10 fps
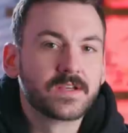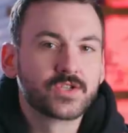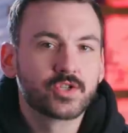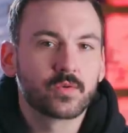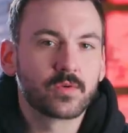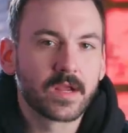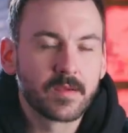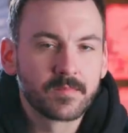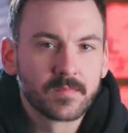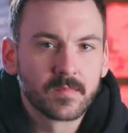This
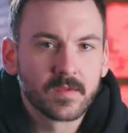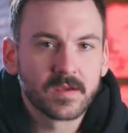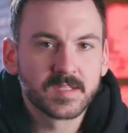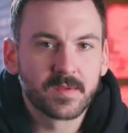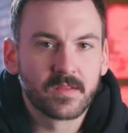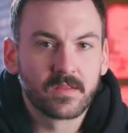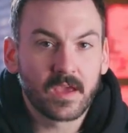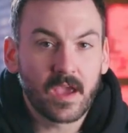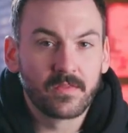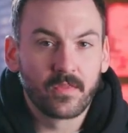story has been in,
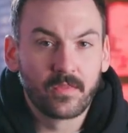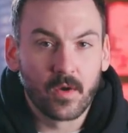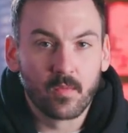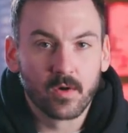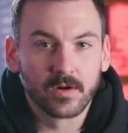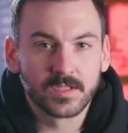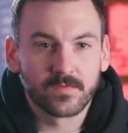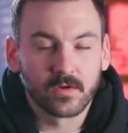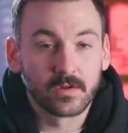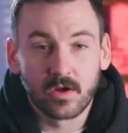in, the works
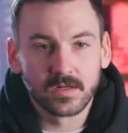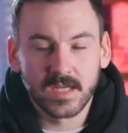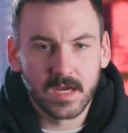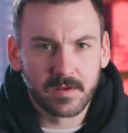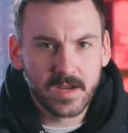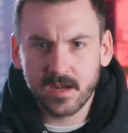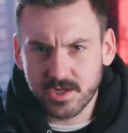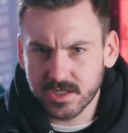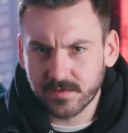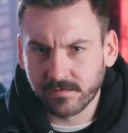for a long time and not
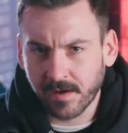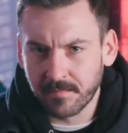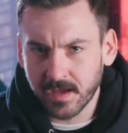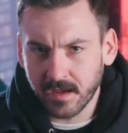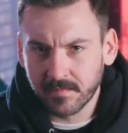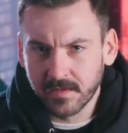just from me.